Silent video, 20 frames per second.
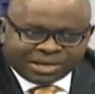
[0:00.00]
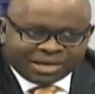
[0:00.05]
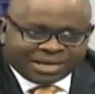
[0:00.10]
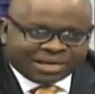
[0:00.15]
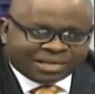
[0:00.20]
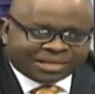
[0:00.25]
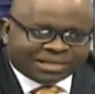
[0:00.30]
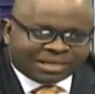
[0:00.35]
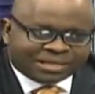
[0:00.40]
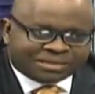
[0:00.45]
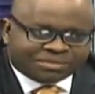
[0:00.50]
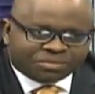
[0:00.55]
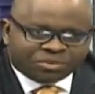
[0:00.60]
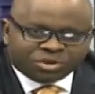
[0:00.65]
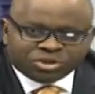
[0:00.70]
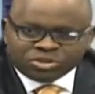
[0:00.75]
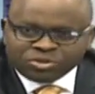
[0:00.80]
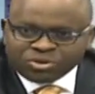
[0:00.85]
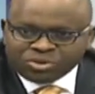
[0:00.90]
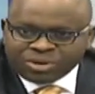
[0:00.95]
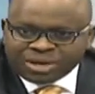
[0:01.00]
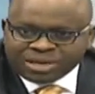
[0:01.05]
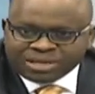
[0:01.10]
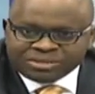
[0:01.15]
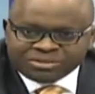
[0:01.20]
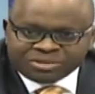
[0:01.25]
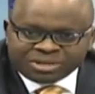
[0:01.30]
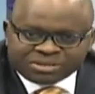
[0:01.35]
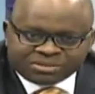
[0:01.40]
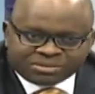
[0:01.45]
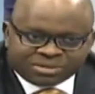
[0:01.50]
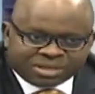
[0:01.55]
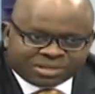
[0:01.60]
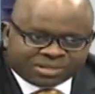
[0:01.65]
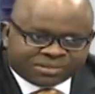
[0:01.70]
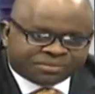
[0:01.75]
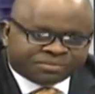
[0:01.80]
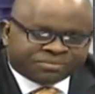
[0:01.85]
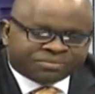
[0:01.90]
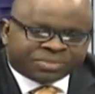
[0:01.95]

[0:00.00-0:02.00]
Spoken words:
and at much lower interest rates.